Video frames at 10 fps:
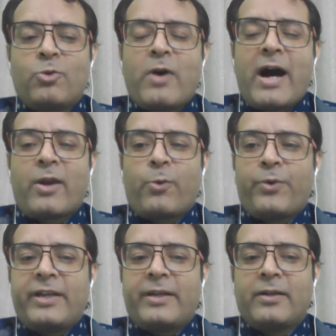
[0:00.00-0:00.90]
are
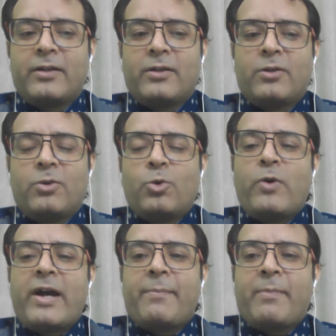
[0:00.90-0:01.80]
we,
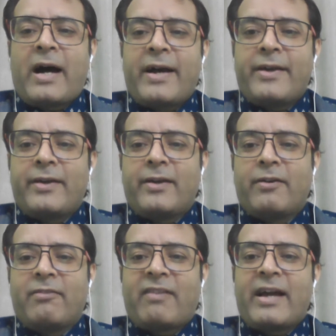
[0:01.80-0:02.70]
who am I,
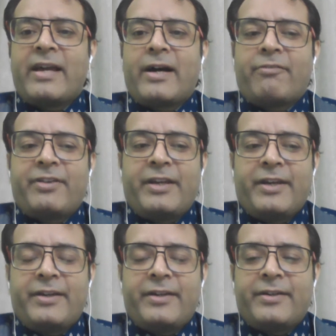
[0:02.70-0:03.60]
why are we
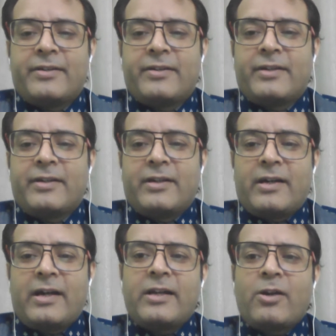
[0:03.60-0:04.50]
here,
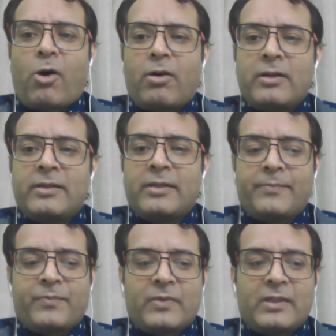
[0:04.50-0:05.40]
and all
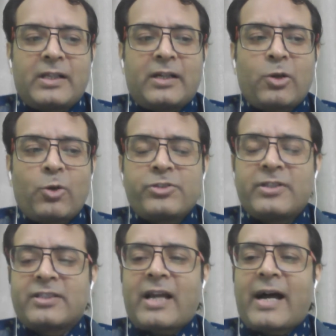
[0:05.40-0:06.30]
the
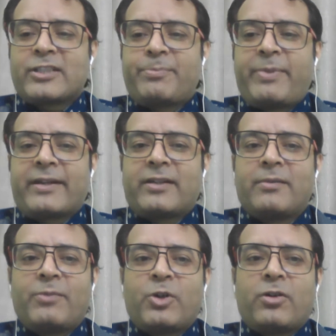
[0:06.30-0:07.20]
closest aspect,
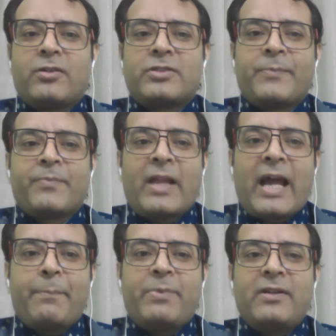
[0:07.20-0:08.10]
because
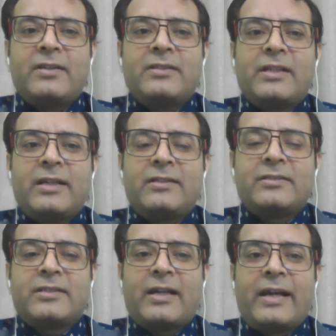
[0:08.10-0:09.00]
happiness
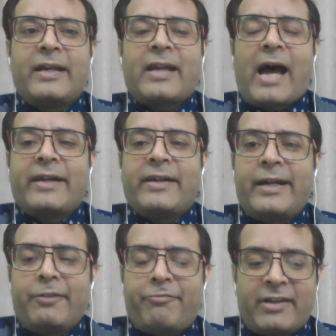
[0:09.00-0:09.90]
is an
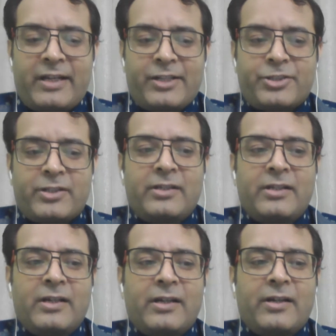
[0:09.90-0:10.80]

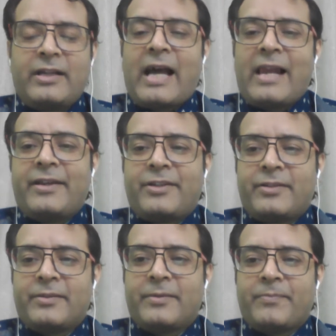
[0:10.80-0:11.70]
identification reality.